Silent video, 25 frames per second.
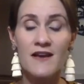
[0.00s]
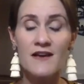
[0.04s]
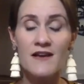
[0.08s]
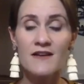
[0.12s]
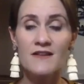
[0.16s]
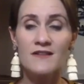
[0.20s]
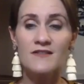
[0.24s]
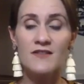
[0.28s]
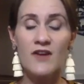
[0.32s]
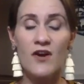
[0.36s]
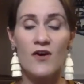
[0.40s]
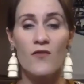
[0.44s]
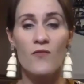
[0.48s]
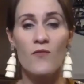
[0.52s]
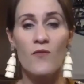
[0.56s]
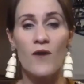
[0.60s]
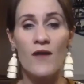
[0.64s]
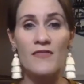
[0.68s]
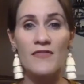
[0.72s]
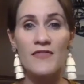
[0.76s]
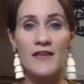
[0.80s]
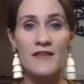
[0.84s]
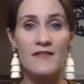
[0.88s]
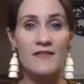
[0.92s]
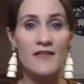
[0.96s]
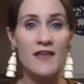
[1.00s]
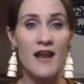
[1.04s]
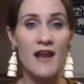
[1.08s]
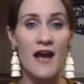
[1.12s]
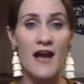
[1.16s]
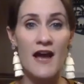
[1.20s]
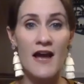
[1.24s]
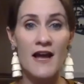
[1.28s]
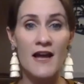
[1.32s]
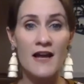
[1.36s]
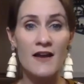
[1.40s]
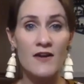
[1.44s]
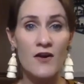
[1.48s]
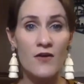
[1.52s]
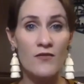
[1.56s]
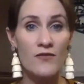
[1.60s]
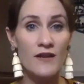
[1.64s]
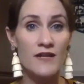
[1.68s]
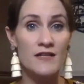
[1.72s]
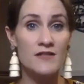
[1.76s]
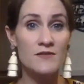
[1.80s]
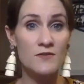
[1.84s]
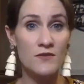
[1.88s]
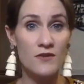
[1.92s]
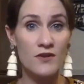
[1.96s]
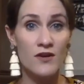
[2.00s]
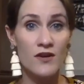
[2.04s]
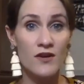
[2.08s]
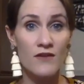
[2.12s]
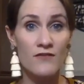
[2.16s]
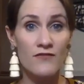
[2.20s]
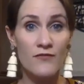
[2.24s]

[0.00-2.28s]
So one thing that I know that it's really good